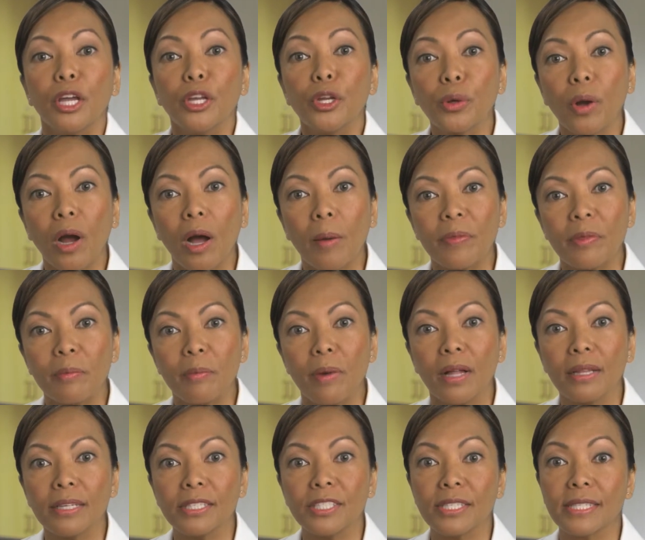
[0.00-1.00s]
Your
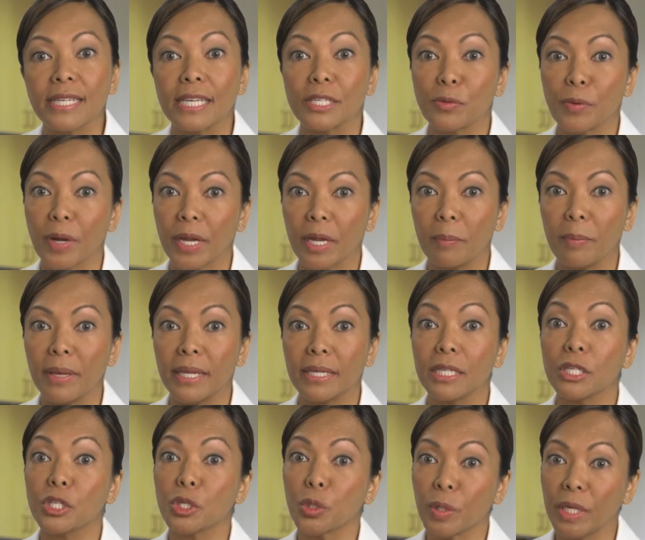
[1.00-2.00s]
ophthalmologist has
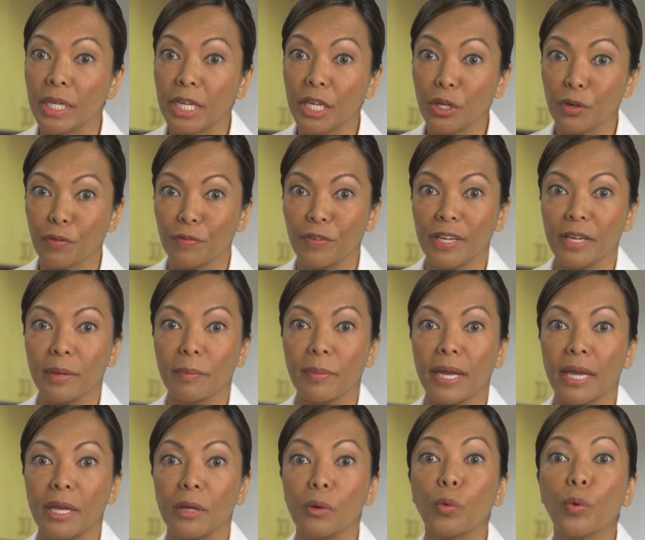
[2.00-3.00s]
recommended treating your
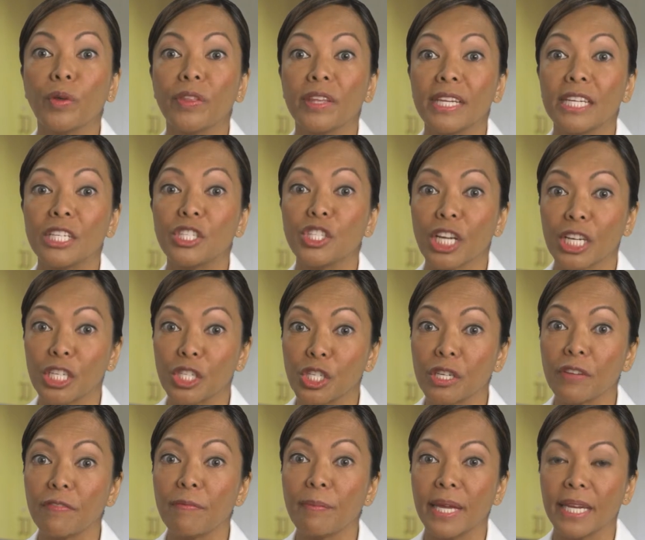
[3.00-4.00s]
VMA with an injection
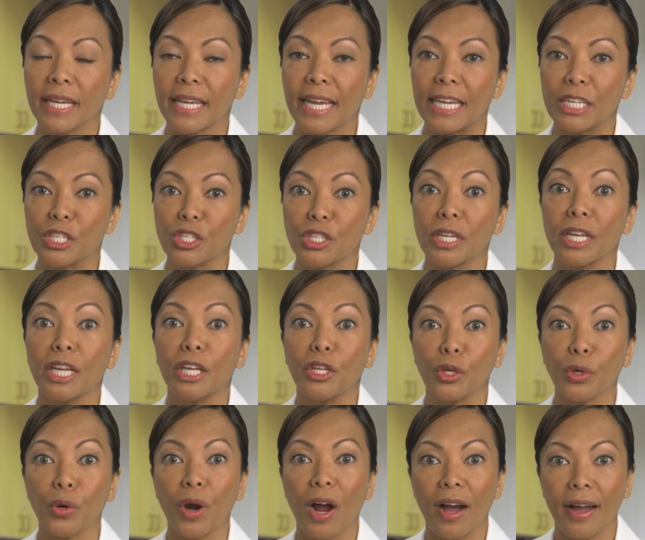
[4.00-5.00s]
of medication in
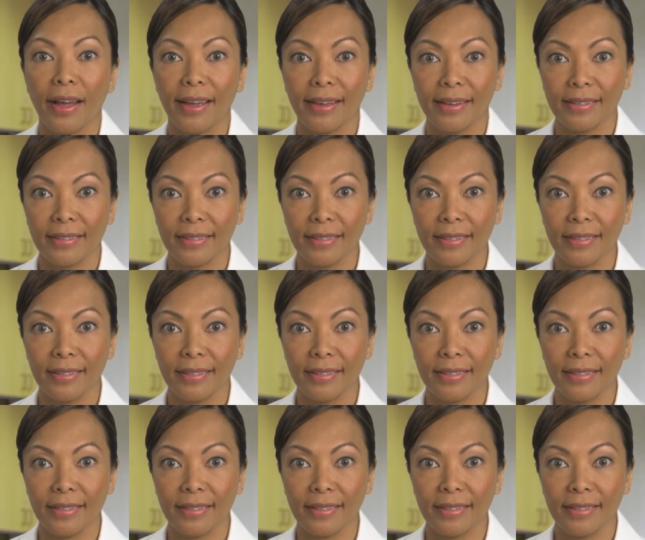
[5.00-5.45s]
your eye.